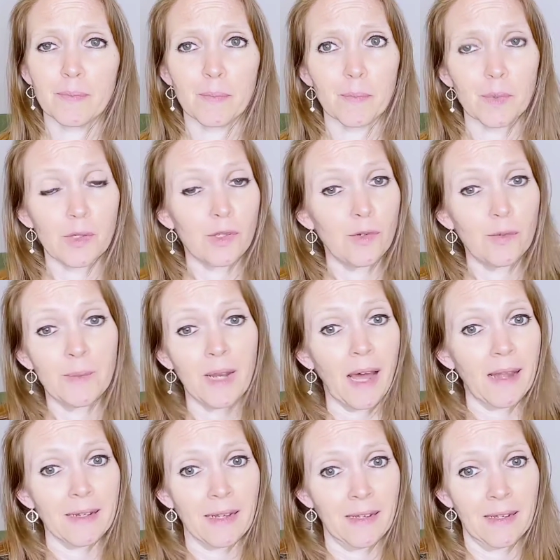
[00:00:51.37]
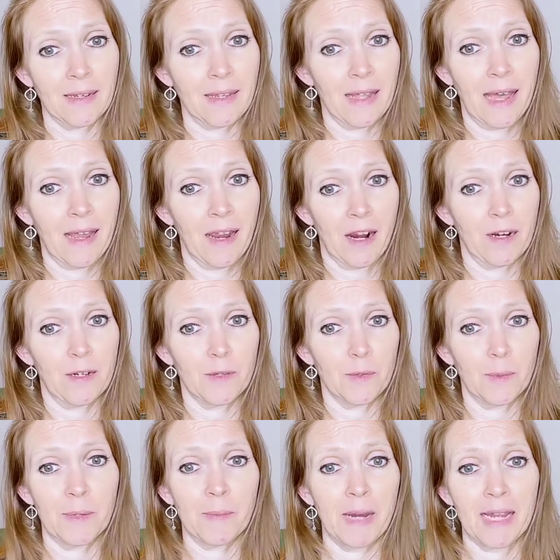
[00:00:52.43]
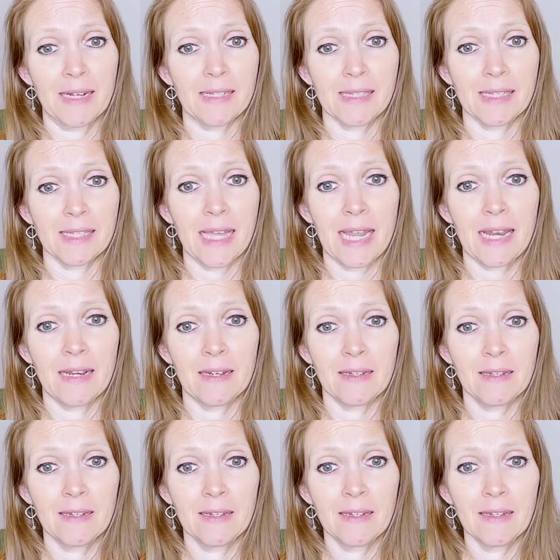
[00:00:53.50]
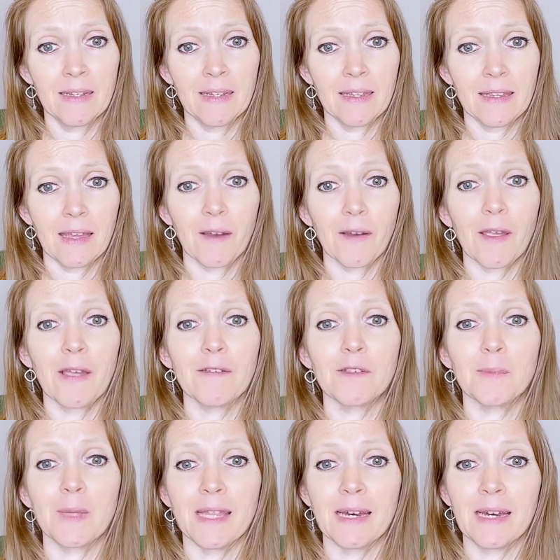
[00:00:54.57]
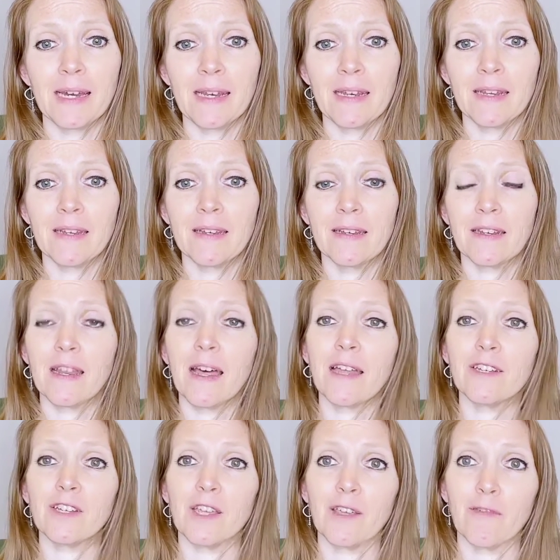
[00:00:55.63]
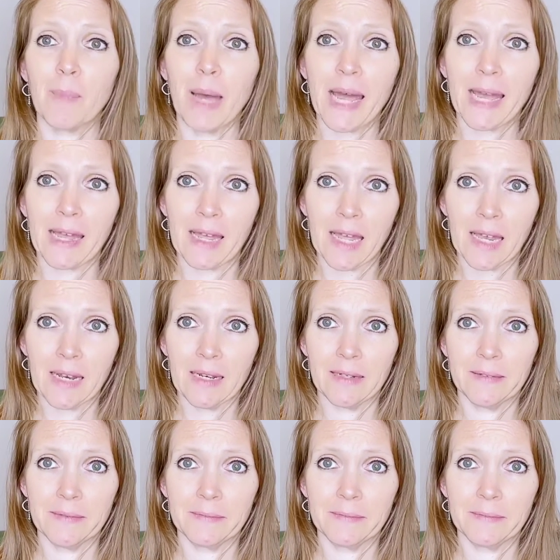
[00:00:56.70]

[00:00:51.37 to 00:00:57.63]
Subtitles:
Presume not on thy heart when mine is slain. Thou gavest me thine not to give back again."